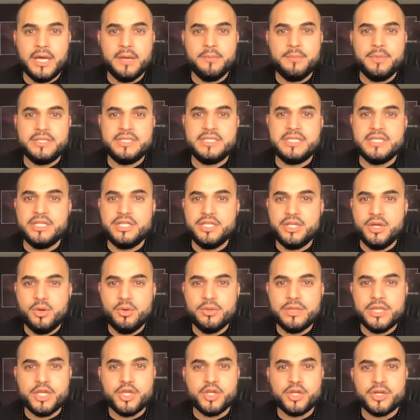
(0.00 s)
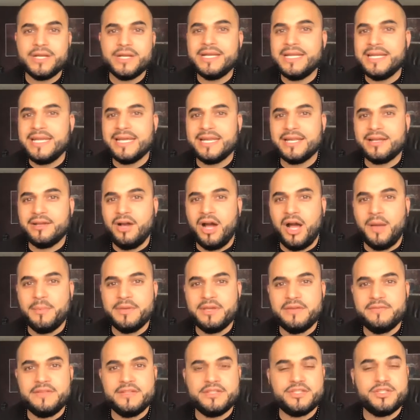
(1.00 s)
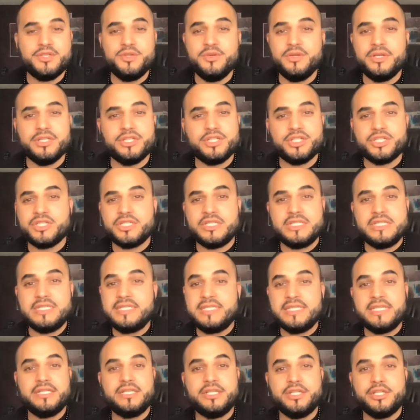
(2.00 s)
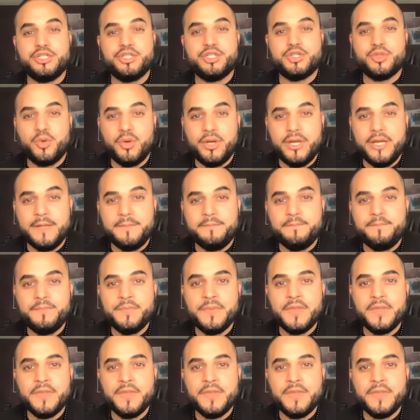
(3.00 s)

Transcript: But to know that you're get a copy of this so you can just sit and enjoy it,